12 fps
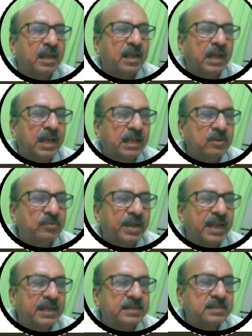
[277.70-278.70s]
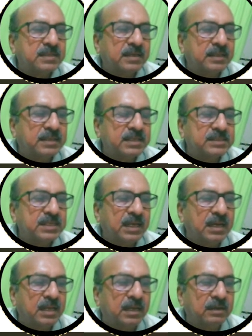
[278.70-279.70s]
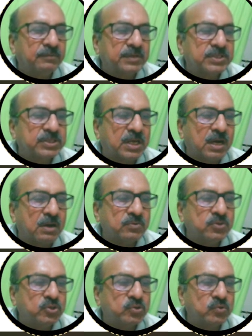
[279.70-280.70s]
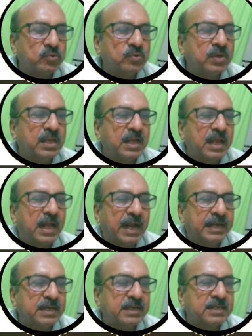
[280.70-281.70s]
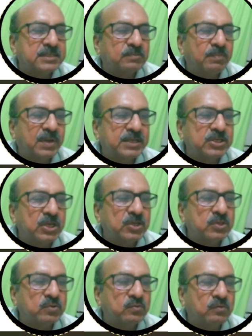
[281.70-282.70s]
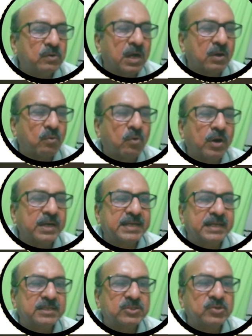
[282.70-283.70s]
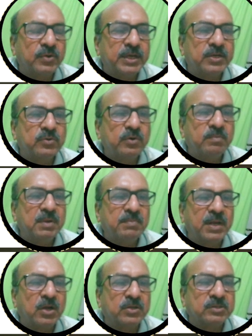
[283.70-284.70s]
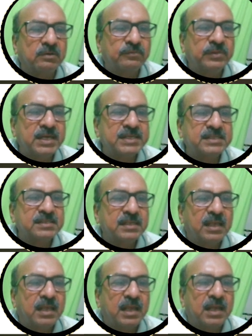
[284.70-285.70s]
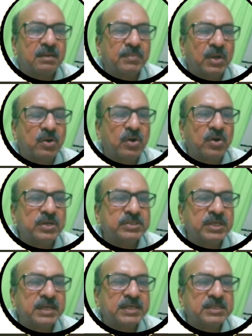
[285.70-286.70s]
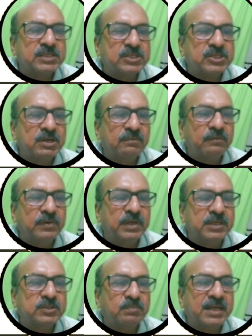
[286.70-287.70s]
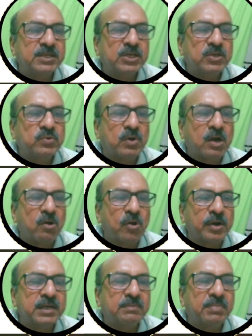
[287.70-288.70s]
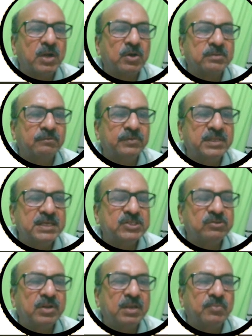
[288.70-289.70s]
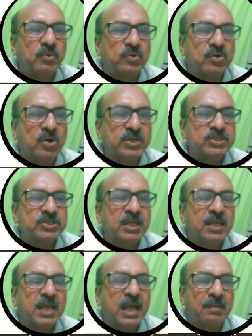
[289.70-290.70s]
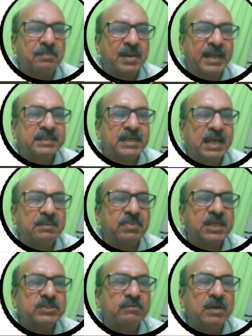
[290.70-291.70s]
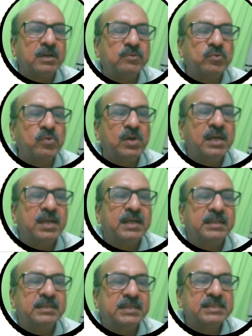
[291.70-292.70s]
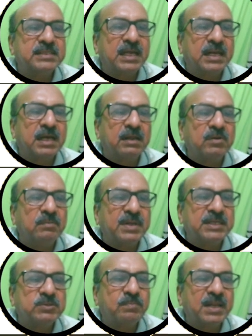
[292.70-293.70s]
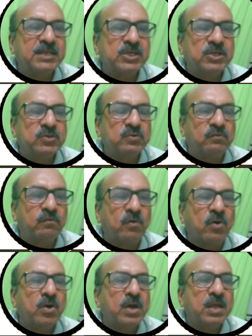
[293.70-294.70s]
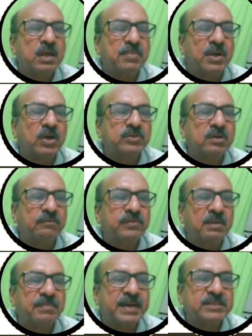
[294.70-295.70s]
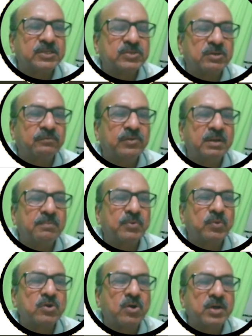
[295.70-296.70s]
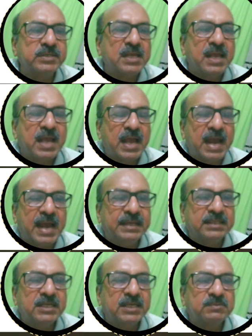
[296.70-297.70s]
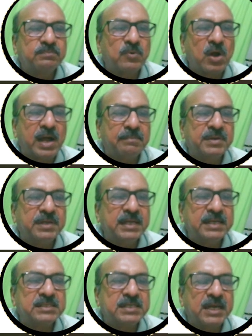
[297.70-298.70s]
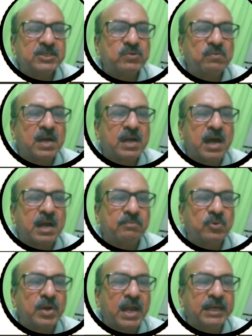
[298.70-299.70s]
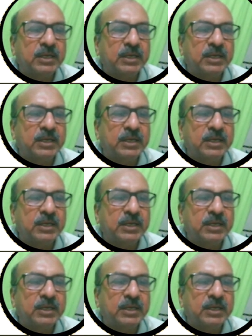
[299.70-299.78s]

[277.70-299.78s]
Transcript: And look at this signal which is around 2, and it is split into a quartet, so it could be because of this, because it is split into a quartet because of these 3 protons. Applying the n+1 rule, this signal will be split into 4 because of the presence of 3 protons, and this carbon is next to a carbonyl